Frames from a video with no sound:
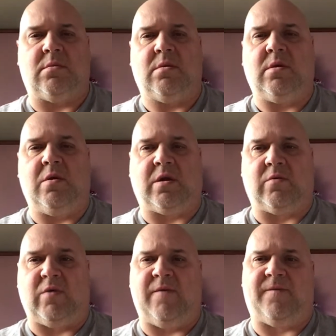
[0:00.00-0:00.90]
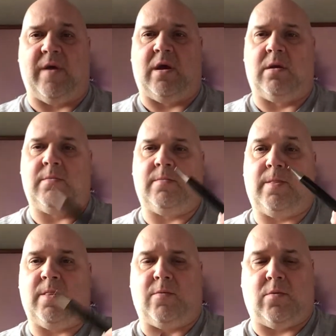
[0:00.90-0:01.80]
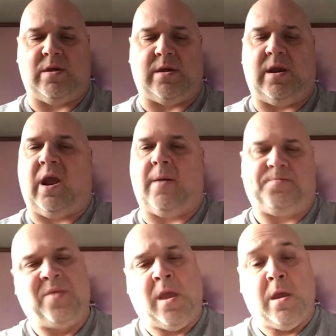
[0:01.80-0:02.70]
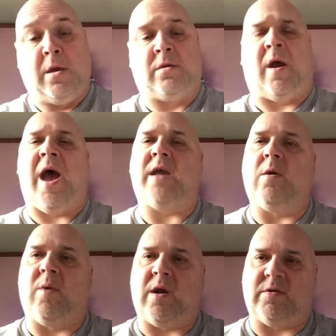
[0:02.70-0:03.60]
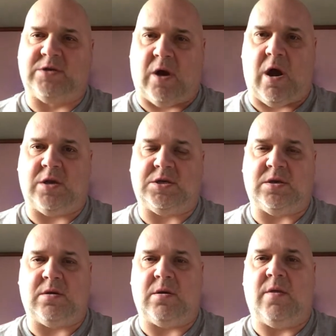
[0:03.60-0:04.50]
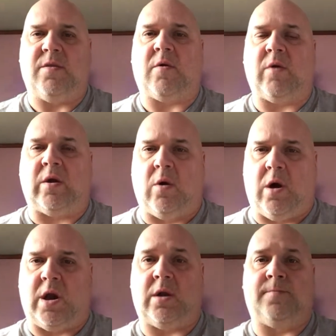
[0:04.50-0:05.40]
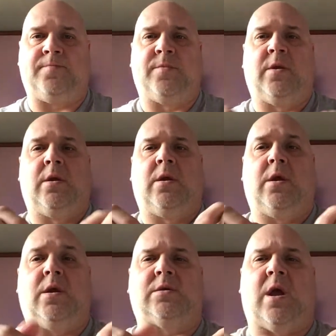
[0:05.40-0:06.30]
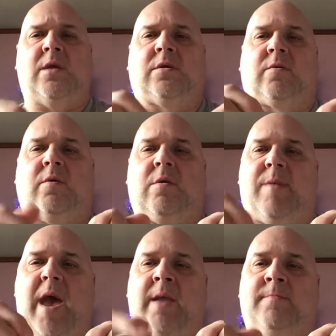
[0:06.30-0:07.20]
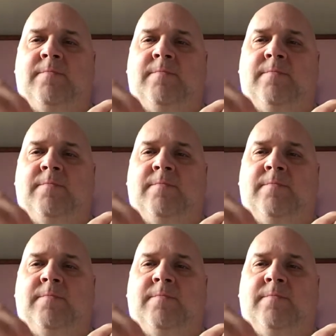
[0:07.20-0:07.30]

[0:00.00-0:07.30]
you can refill what's in here. So how you want to charge the recorder is unscrew the pen.